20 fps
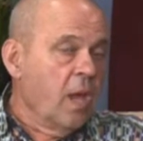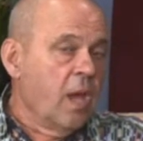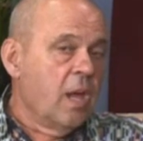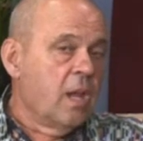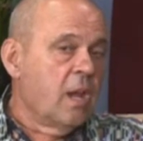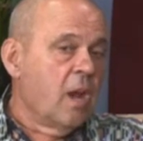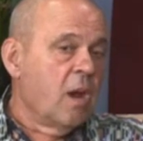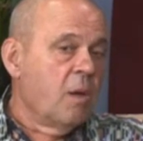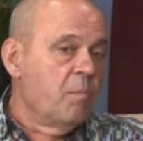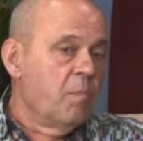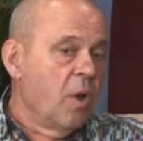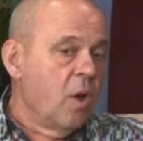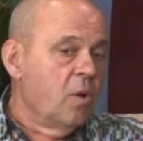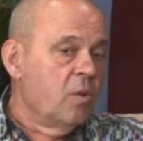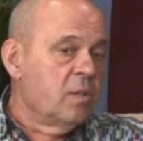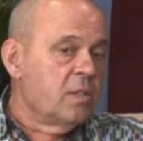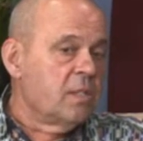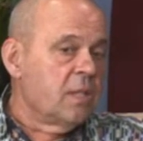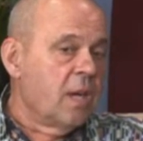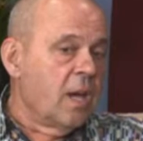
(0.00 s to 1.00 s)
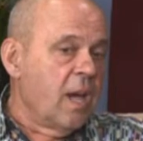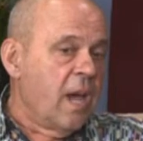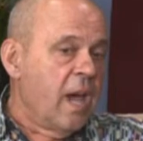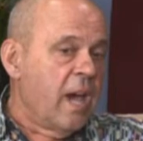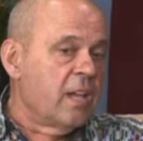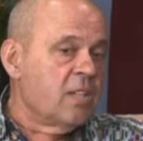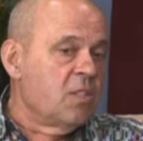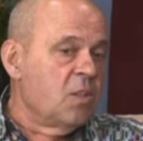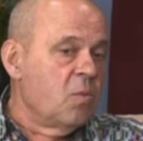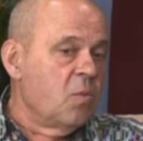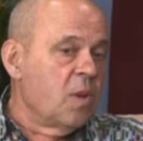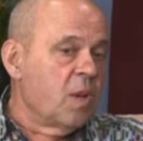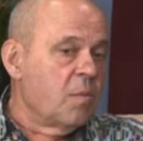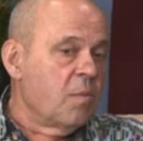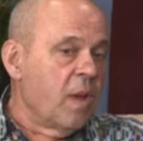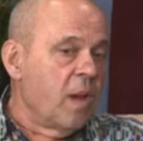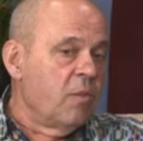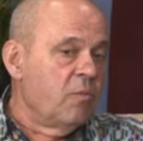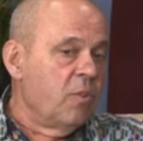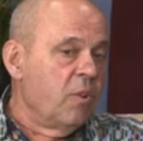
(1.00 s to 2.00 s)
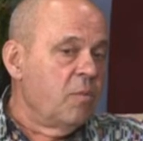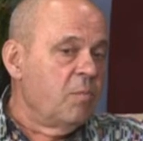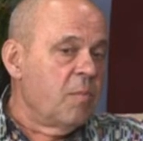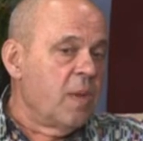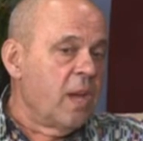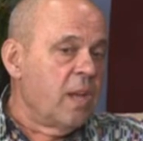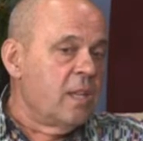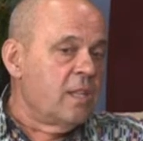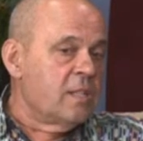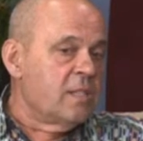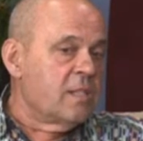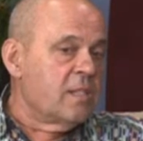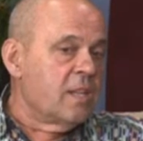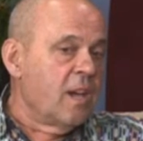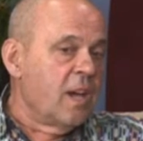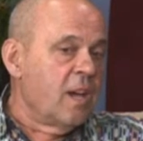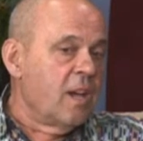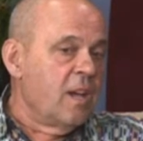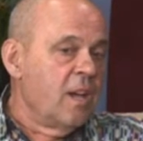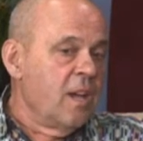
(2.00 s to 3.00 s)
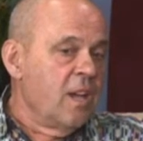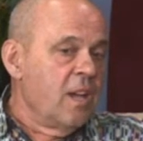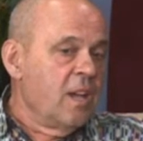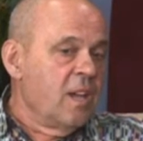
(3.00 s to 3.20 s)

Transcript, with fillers: And our boat, uh, actually, one of my roommates uh,